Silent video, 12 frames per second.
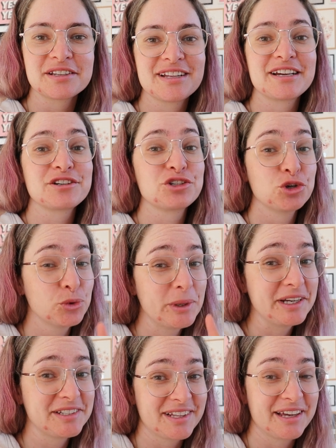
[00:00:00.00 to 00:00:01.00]
it's like two
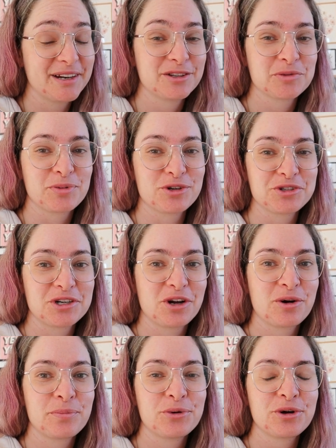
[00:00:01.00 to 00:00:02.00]
weeks later this project
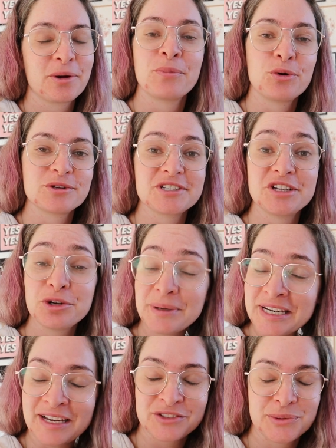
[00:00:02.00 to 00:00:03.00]
got put on pause a little
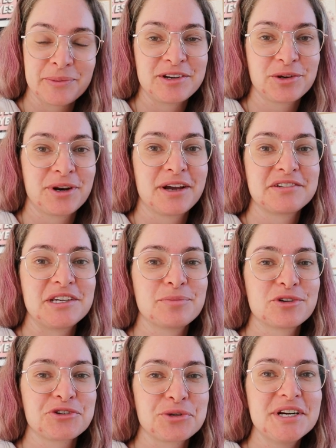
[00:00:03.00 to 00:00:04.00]
bit as we went on our team
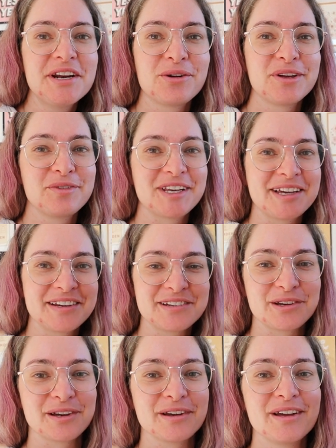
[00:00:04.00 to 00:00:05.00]
retreat. I'll leave a link
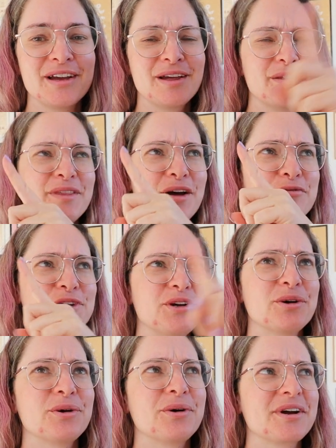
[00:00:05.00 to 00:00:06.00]
to that
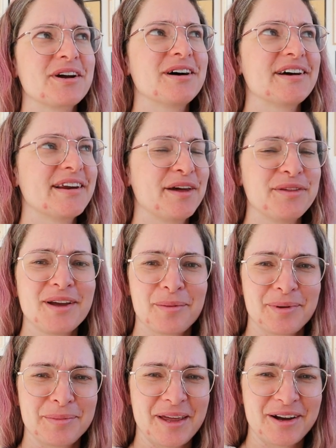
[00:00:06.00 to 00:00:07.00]
video on a card. I think i in